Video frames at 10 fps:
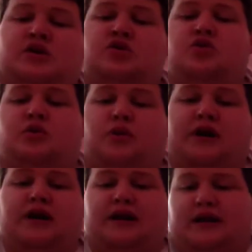to the
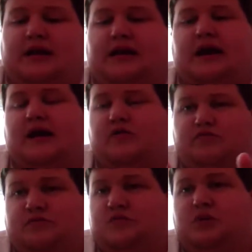ring and kind of
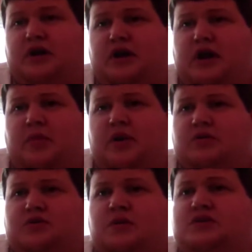split it up, and
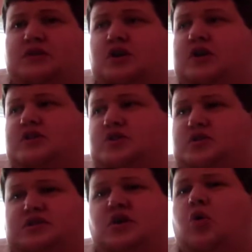it was supposed to turn into
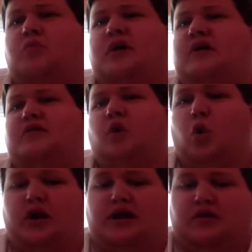this whole big
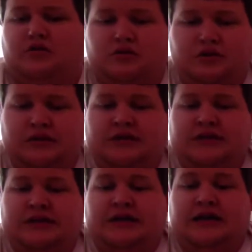ordeal.
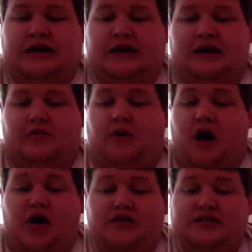
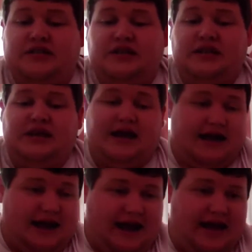Obviously,
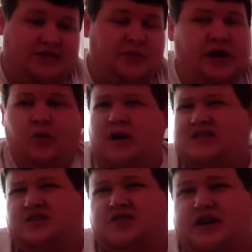as many
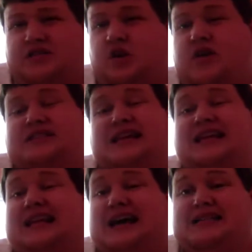wrestling fans know, that's a
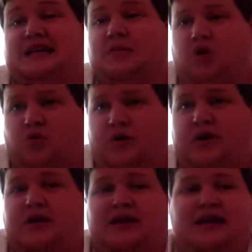classic
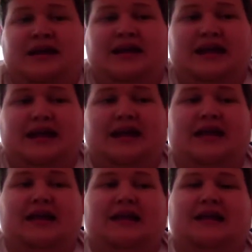moment
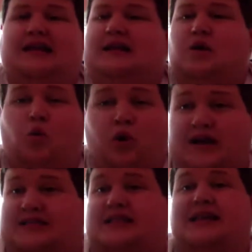in
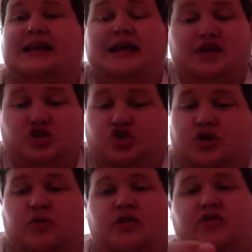wrestling
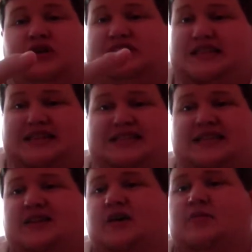history, whether it's
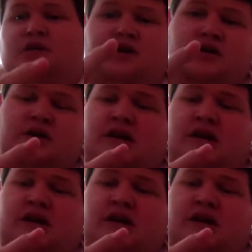ECW,